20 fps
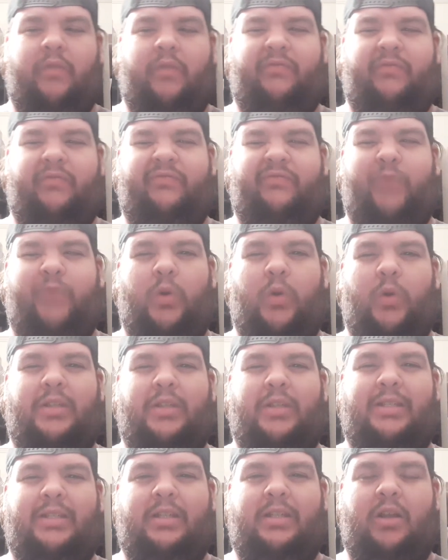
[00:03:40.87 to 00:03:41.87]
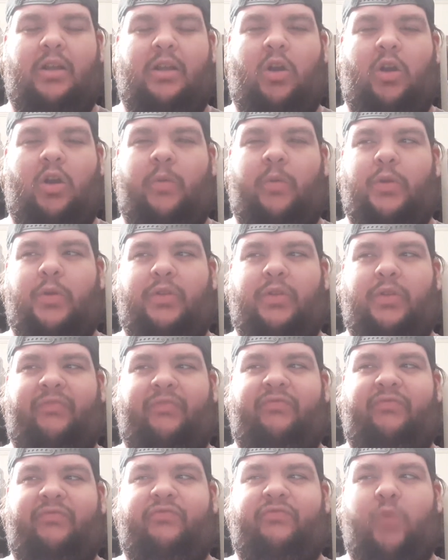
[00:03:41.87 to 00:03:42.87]
four, almost
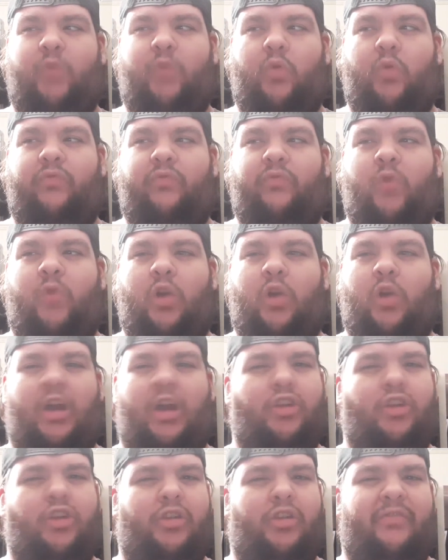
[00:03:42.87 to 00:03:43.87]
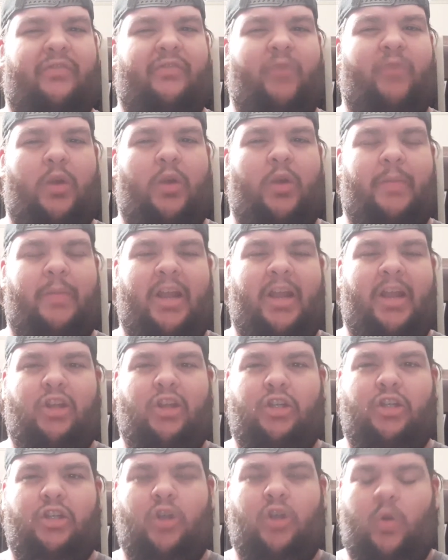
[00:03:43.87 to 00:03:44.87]
440 pages,
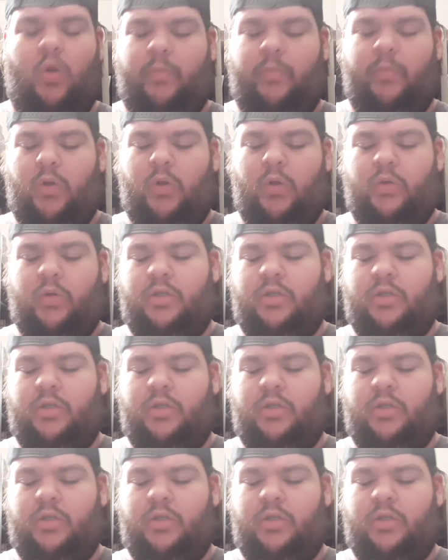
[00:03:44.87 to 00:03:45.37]
almost.